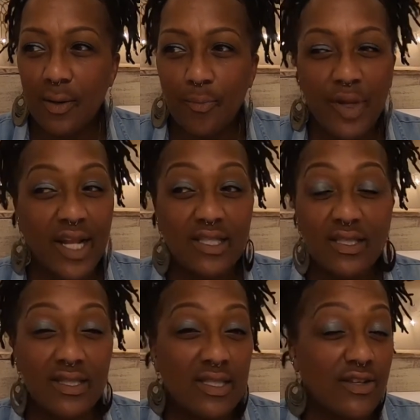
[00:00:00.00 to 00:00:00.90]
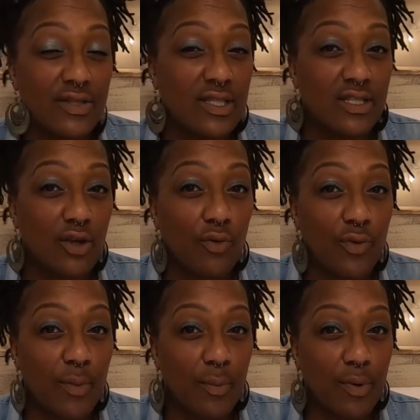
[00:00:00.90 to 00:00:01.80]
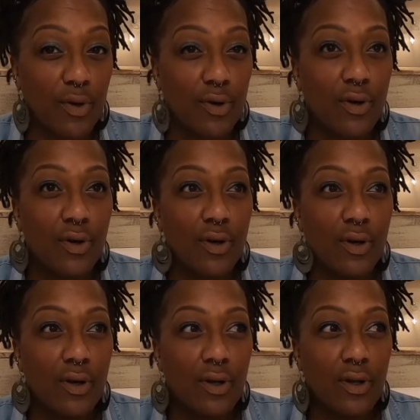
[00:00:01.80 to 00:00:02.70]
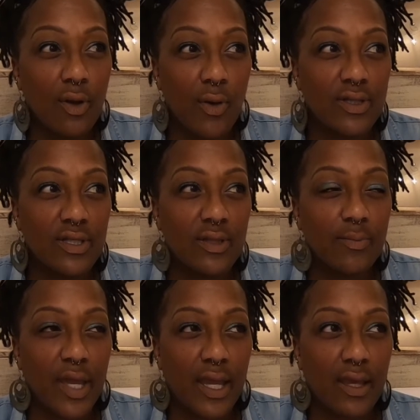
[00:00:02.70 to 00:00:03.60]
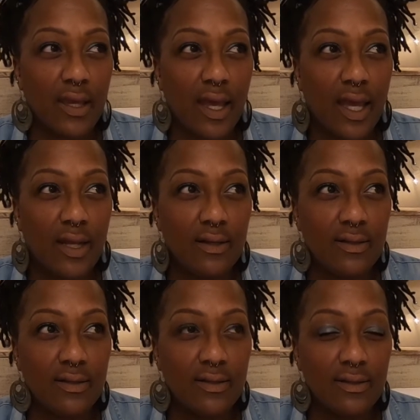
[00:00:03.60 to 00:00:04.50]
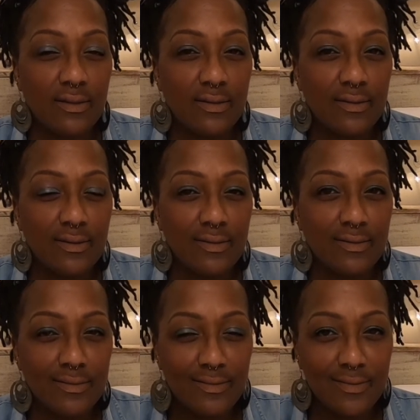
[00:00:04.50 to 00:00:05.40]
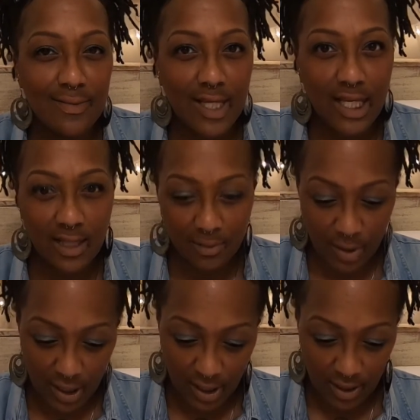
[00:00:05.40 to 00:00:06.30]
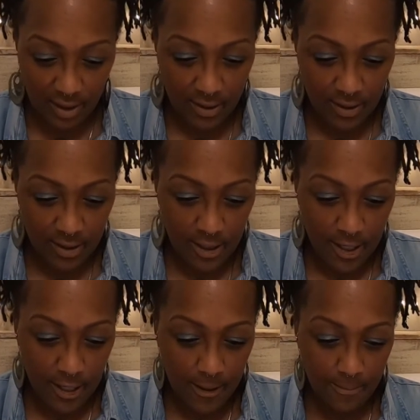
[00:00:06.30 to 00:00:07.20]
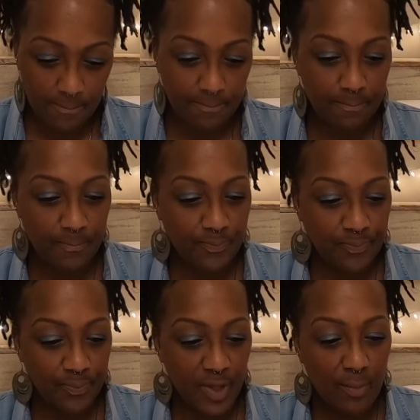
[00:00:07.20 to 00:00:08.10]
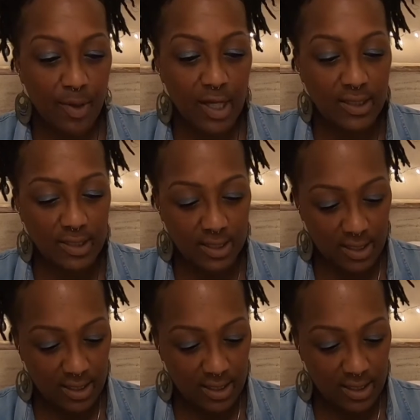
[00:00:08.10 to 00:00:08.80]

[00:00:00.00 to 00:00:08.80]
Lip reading: But I seriously don't remember going to the bank and getting the money. But